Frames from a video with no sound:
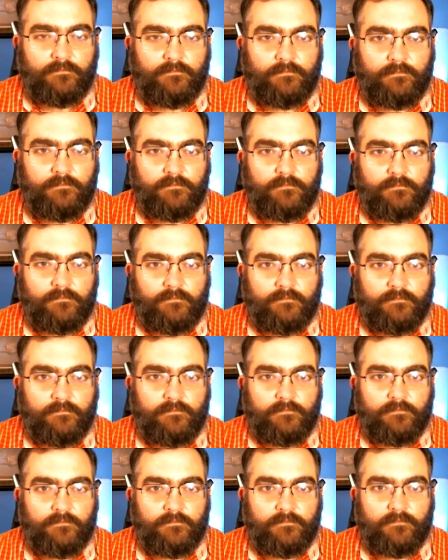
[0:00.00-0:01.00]

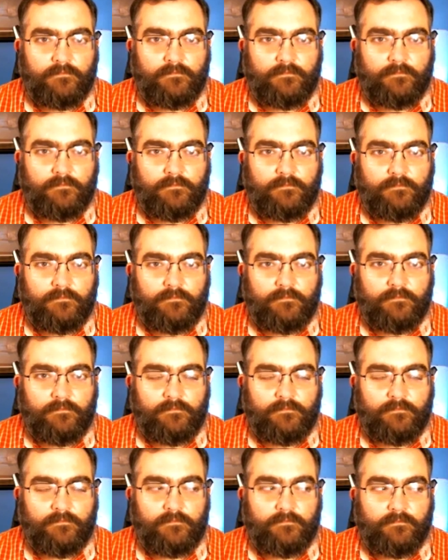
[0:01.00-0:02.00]

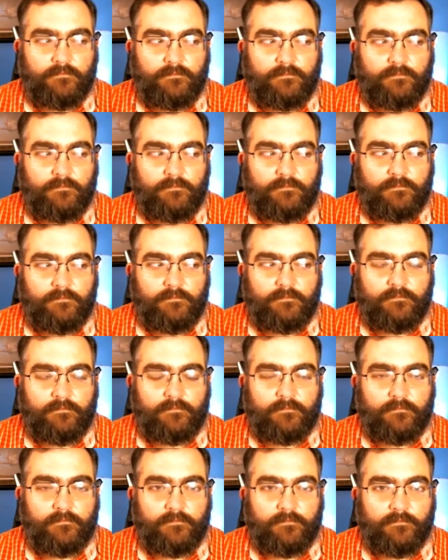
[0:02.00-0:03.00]

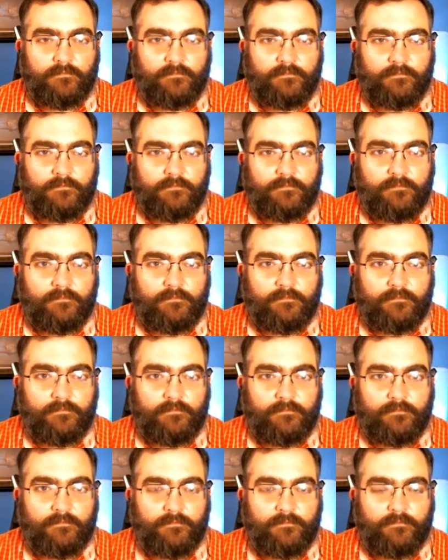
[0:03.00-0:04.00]

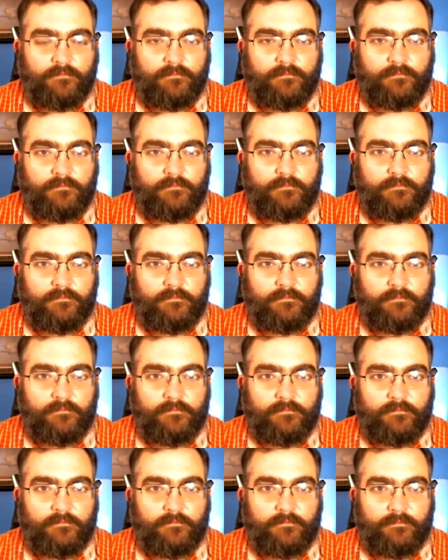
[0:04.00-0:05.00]

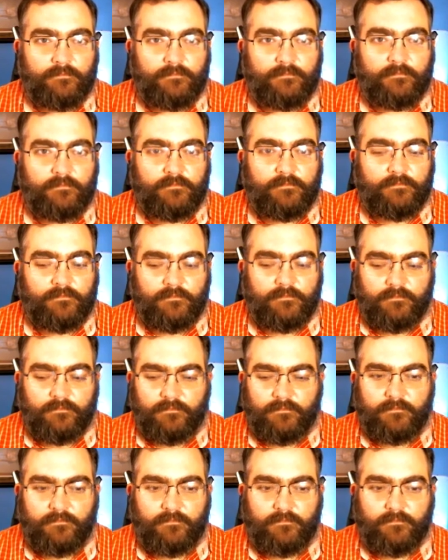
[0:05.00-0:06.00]

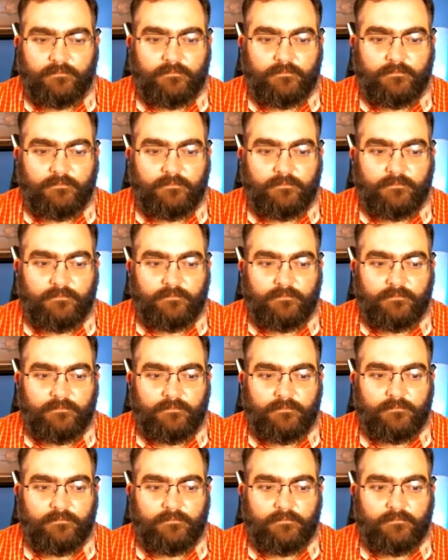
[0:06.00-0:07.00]

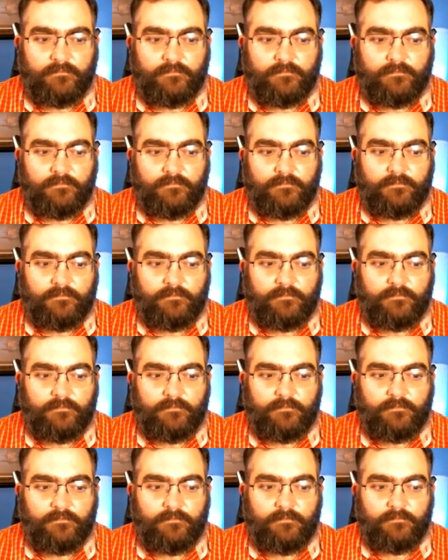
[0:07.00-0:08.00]
This person isn't speaking.